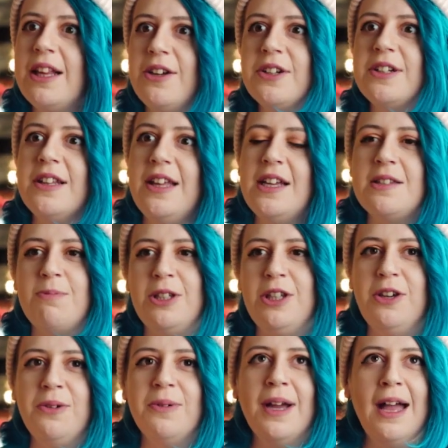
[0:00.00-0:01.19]
good at this, when
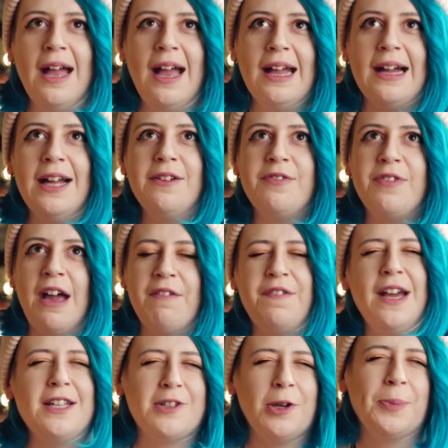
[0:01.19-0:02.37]
you kind of at
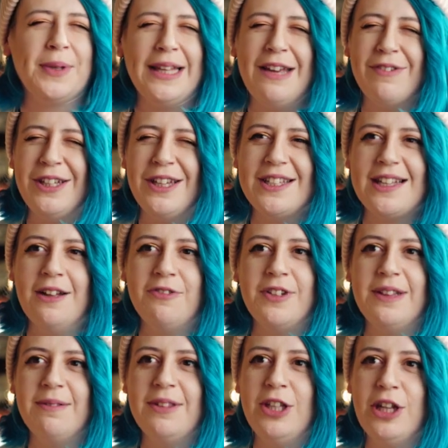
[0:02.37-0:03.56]
first don't believe in yourself,
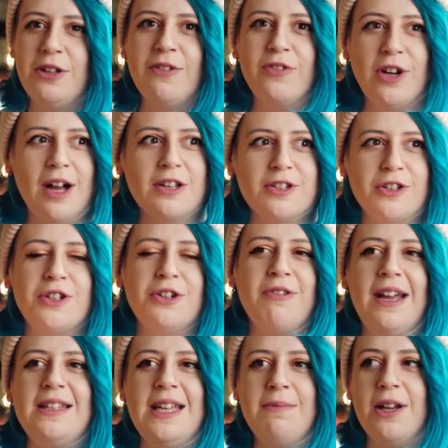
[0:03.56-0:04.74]
and you've got such a
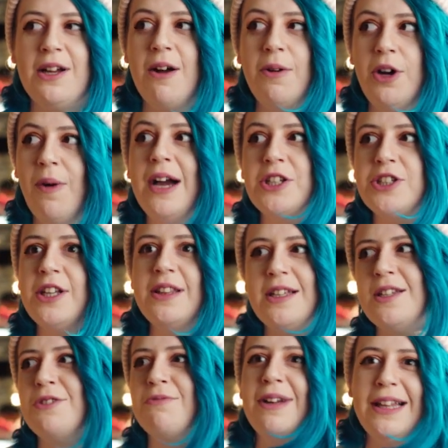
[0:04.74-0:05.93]
great team that go, no, actually
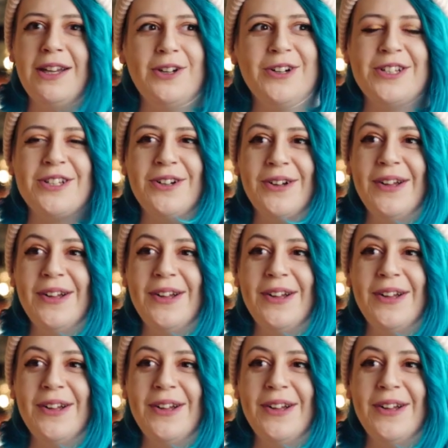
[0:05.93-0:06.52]
this is really good, or